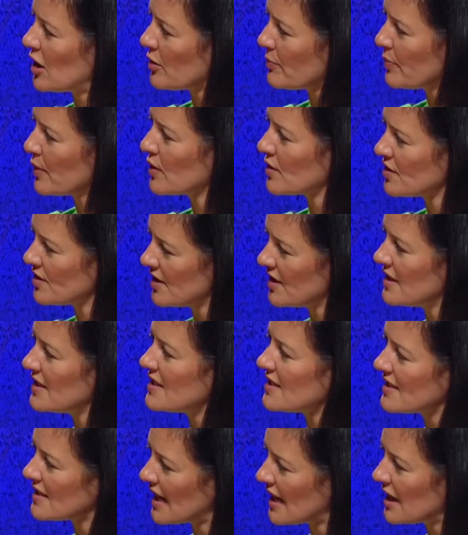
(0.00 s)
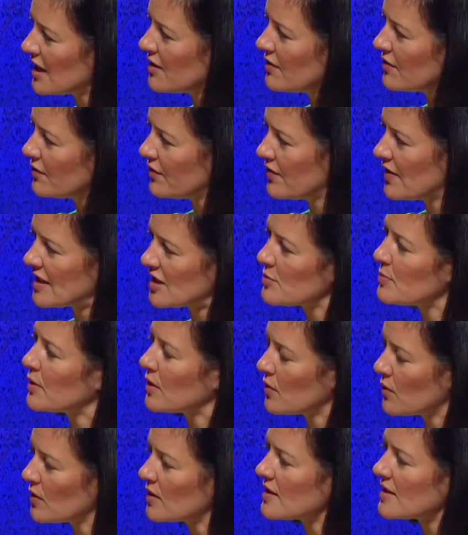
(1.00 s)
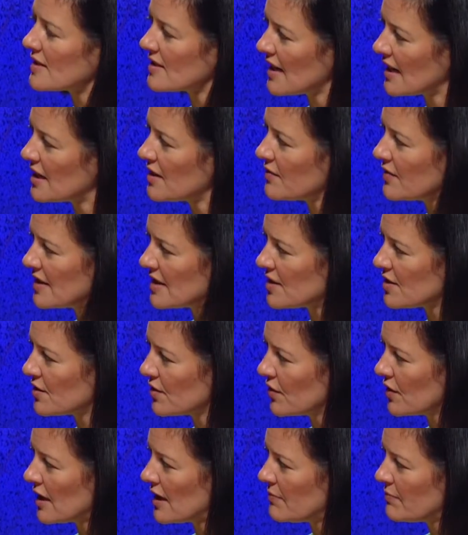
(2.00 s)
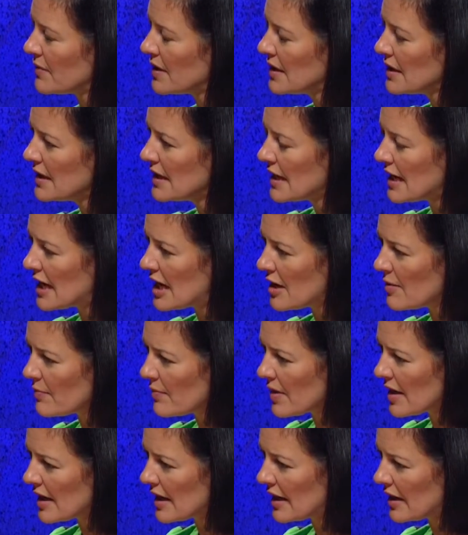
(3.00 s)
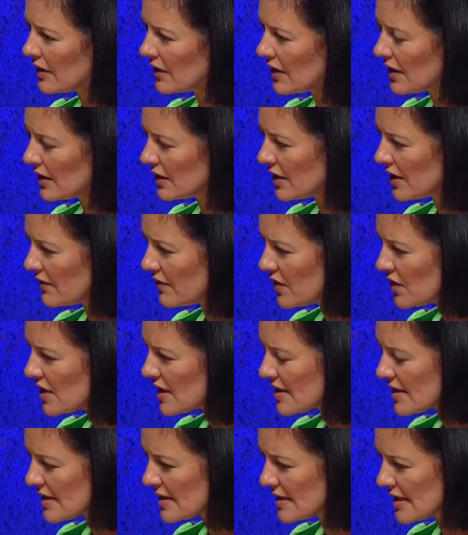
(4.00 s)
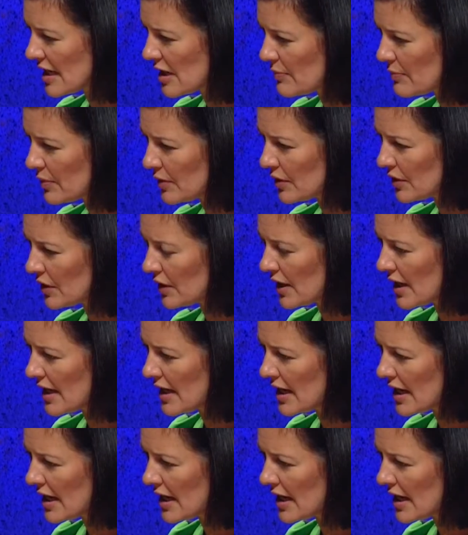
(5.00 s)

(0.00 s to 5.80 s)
a person inside of Facebook or inside of Instagram. And I'll give you this example.